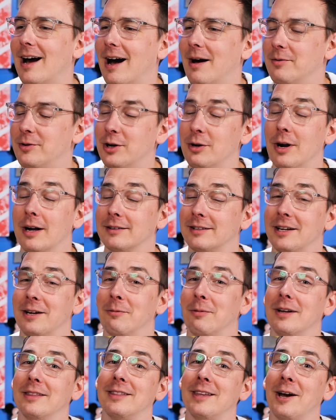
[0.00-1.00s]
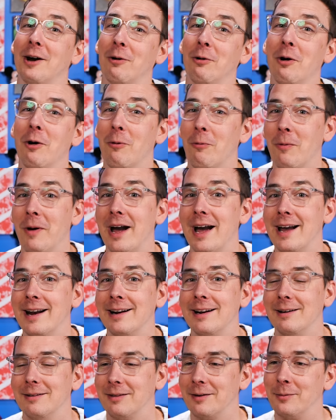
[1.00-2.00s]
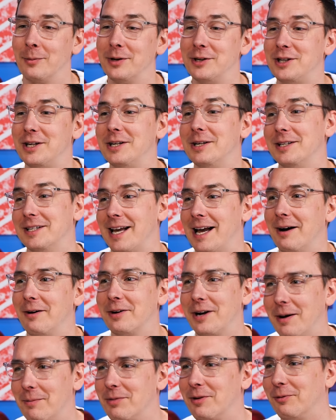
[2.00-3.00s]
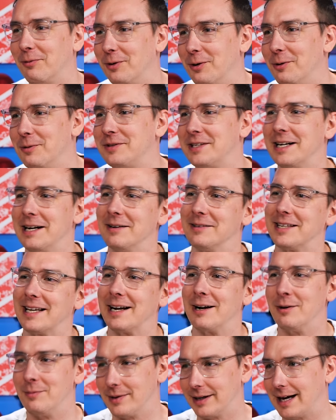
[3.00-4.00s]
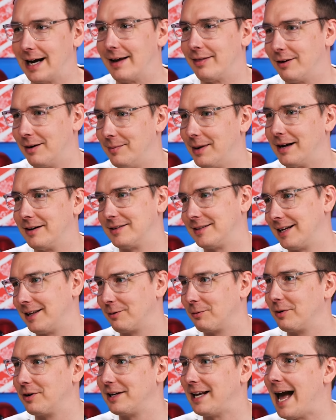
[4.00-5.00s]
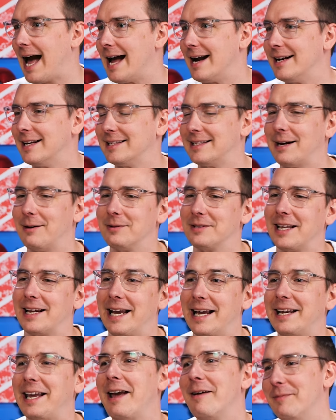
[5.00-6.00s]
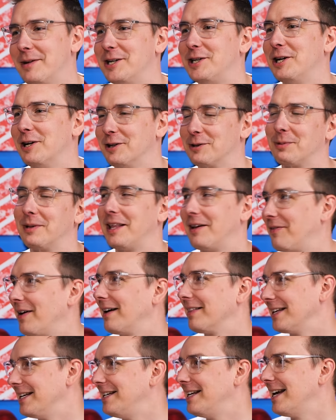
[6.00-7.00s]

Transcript: uh, dude, I'll tell you what though, when when she held up the roots and I was like, oh my god, they're about to say the word Katniss. I was like, it gave me chills when they finally finally